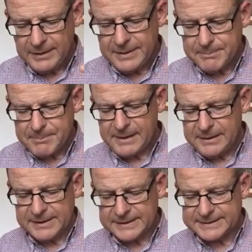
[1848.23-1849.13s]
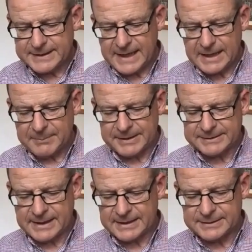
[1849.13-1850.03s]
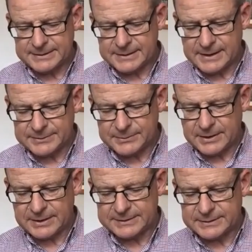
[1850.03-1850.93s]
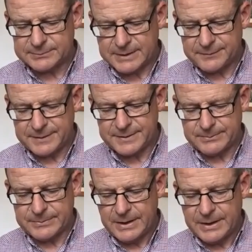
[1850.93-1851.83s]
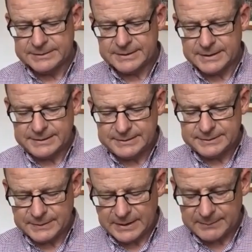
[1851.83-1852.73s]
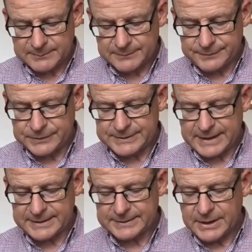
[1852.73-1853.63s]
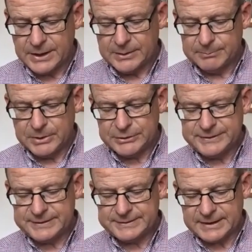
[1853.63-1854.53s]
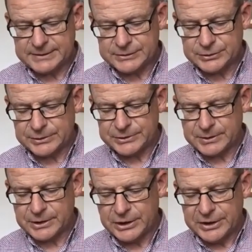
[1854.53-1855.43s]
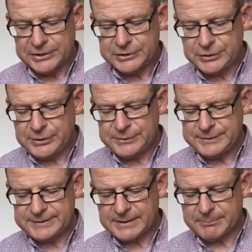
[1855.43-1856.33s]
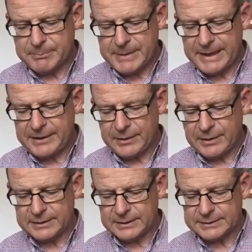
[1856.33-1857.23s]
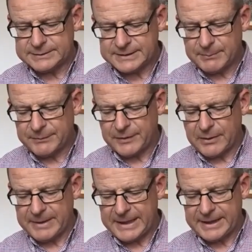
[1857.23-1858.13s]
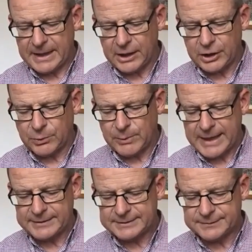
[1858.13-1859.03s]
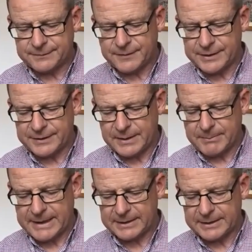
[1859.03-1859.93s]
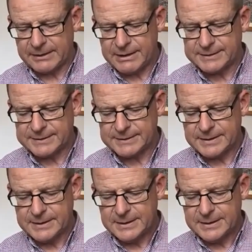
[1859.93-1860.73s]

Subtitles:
The Amalekites came and attacked the Israelites at Rephidim. So this is verse 8. Moses said to Joshua, "Choose some of our men, and go out to fight the Amalekites.